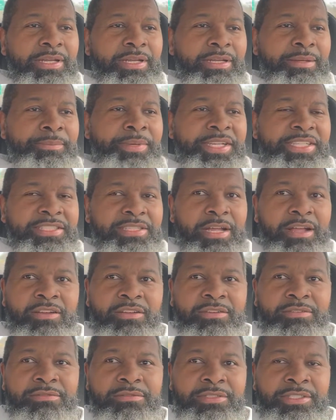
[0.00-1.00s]
but it's
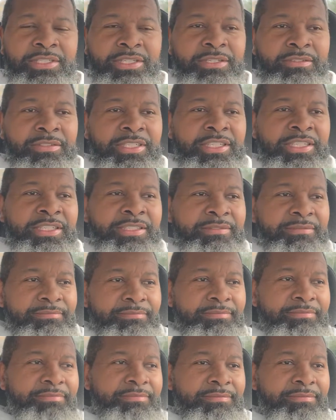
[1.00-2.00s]
all, you know, good
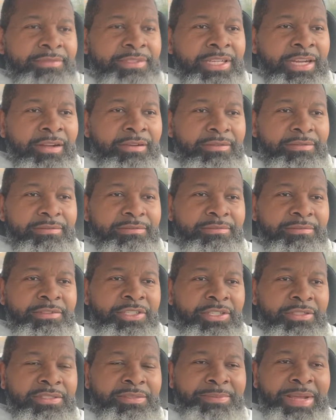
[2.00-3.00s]
talk,
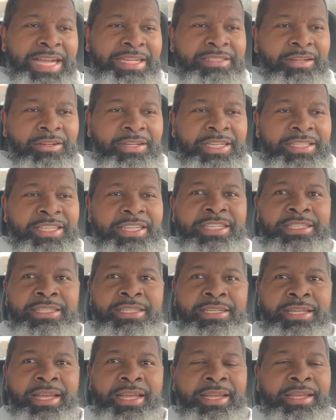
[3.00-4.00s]
you know, smack talk at the end
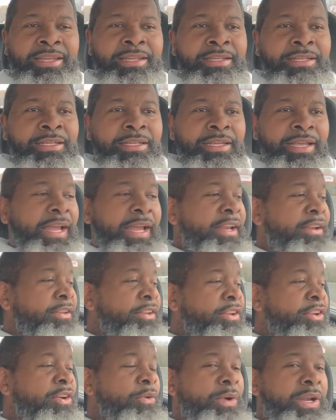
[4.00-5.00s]
of the day.
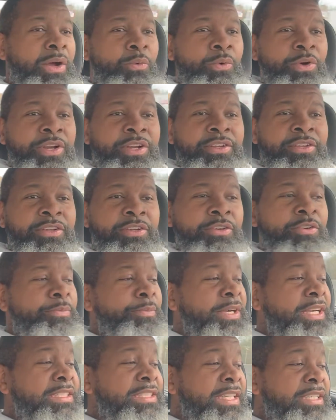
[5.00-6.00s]
And, you know, what I want to do,
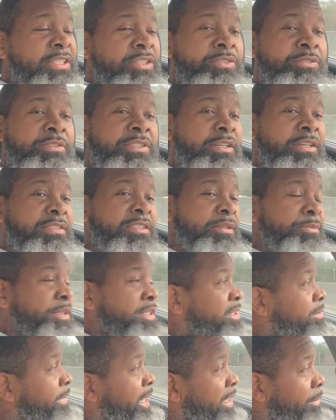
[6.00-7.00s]
because I do talk so
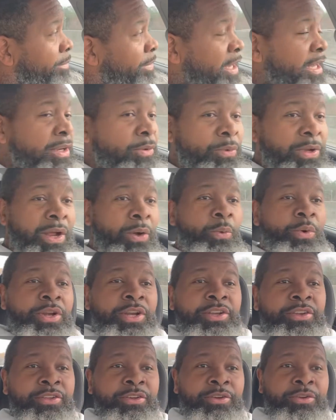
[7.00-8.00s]
much smack about it, what I want
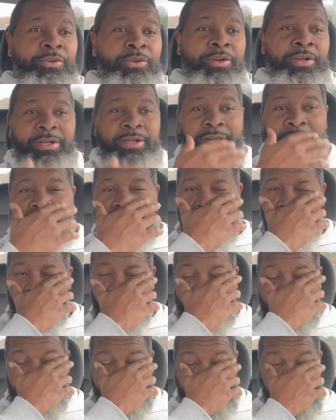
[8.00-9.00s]
to do, I don't
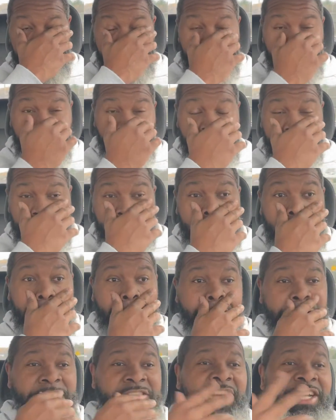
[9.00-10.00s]
really have time to do it
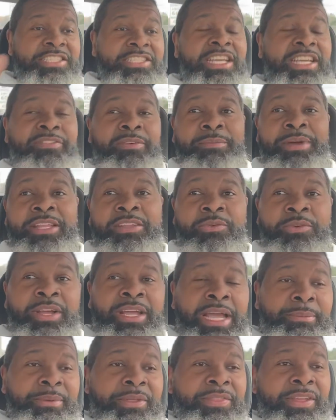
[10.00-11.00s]
today. It's Thanksgiving, by the
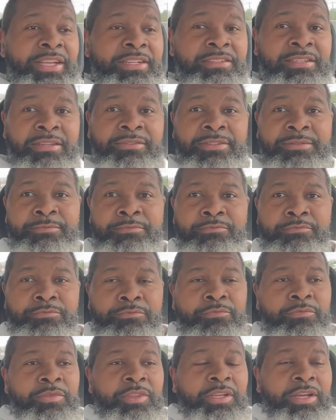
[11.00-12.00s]
way. Happy Thanksgiving.
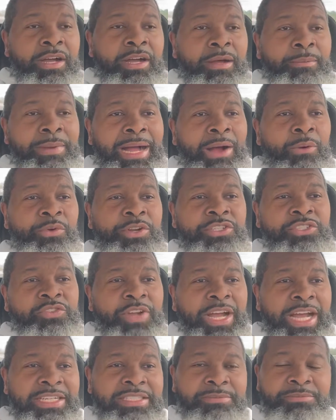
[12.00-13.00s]
I want to
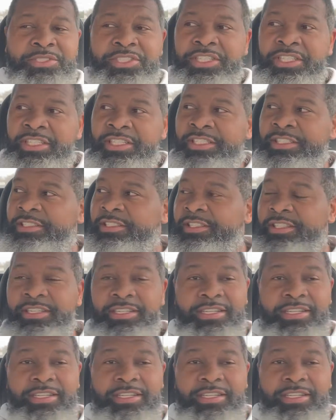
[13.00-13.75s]
try some chitlins.